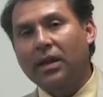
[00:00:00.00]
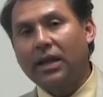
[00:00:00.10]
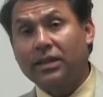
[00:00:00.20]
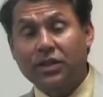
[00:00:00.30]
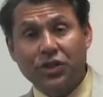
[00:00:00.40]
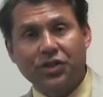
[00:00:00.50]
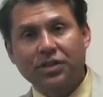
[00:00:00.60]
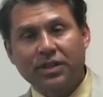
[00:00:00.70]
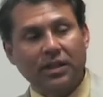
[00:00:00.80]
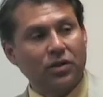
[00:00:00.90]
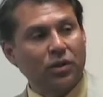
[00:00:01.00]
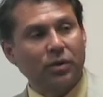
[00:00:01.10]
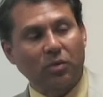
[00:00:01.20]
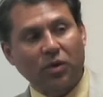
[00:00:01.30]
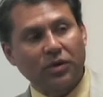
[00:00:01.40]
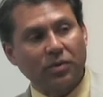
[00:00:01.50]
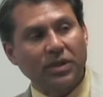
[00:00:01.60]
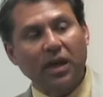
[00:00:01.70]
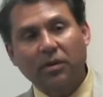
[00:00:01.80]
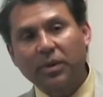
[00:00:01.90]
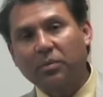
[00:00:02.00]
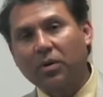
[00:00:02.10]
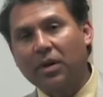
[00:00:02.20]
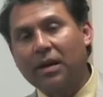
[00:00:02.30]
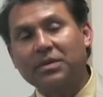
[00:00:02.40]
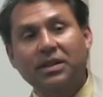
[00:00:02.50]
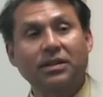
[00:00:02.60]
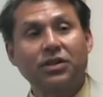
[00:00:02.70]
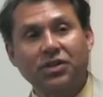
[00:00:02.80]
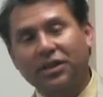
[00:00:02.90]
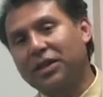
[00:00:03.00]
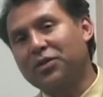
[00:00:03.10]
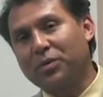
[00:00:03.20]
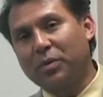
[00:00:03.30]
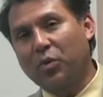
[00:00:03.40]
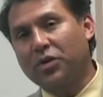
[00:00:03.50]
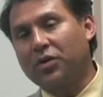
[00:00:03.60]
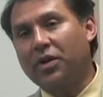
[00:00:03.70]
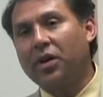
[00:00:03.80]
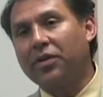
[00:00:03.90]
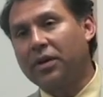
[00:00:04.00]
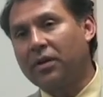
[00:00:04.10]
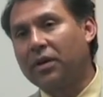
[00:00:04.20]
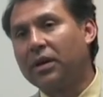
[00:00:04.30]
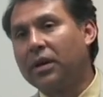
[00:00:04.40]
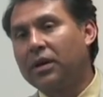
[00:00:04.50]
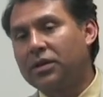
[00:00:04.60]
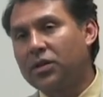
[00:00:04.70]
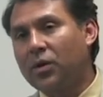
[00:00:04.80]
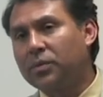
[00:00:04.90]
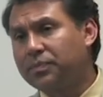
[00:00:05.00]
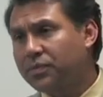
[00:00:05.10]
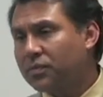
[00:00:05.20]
And in addition, they contribute more to retirement programs, and in addition, they contribute more to their health care. So,